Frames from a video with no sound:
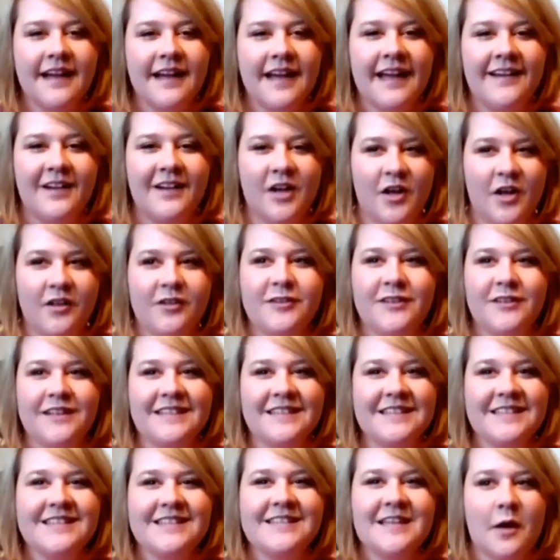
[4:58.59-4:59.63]
and called Chris
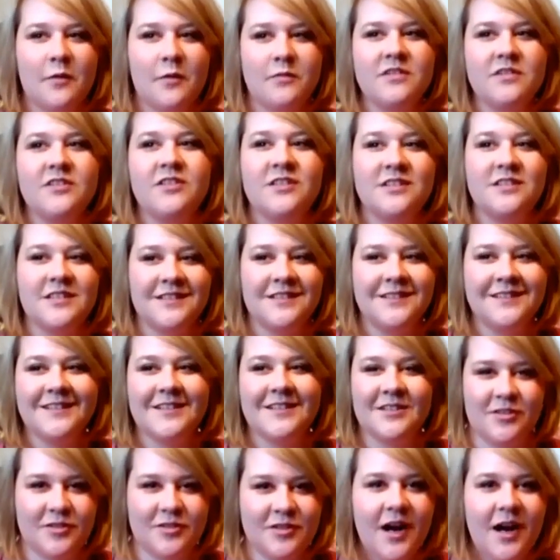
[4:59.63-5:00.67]
because I was just
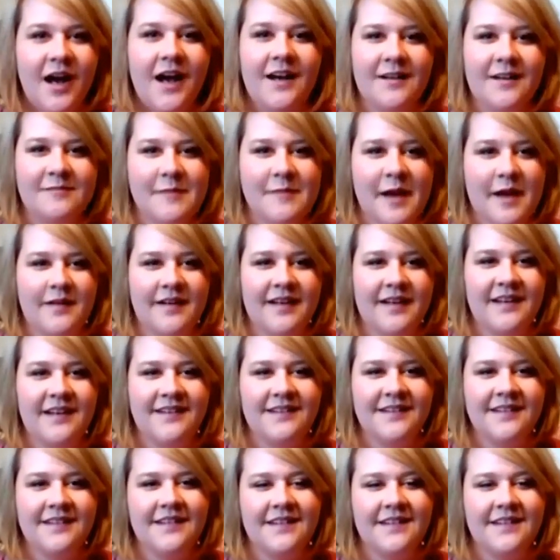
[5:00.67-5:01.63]
distraught about it.